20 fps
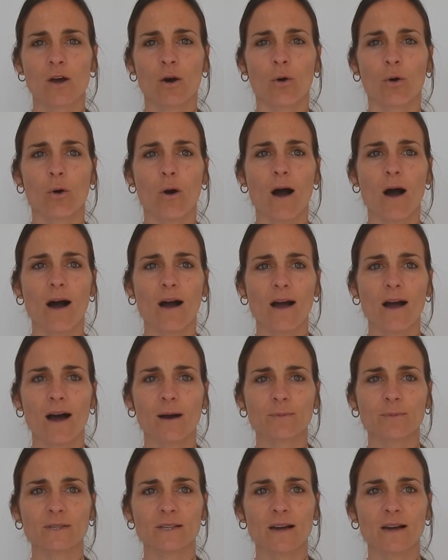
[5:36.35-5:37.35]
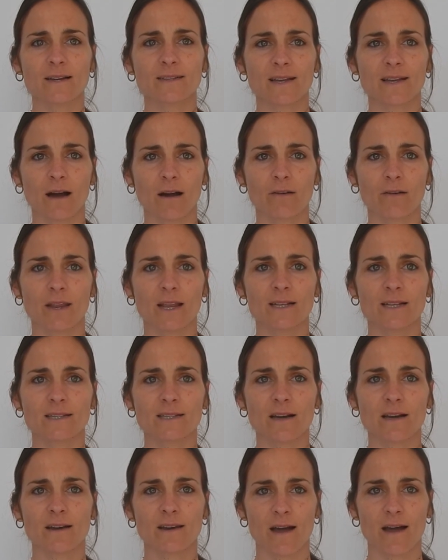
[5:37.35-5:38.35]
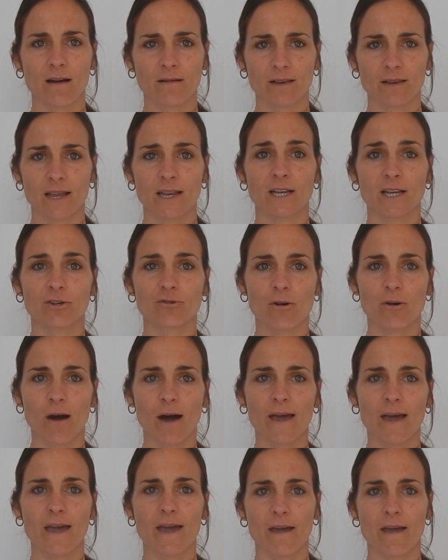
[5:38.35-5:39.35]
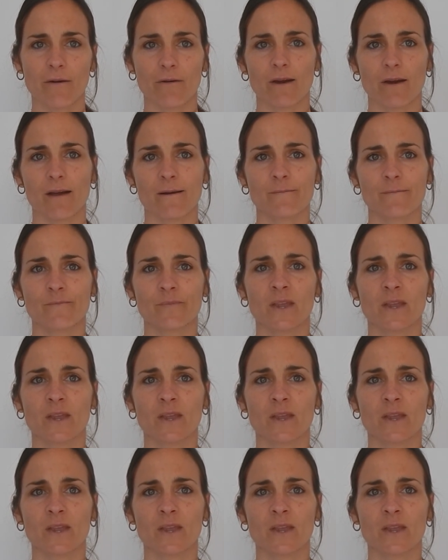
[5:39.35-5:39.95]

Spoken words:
or hung upside down inside out in a dry area.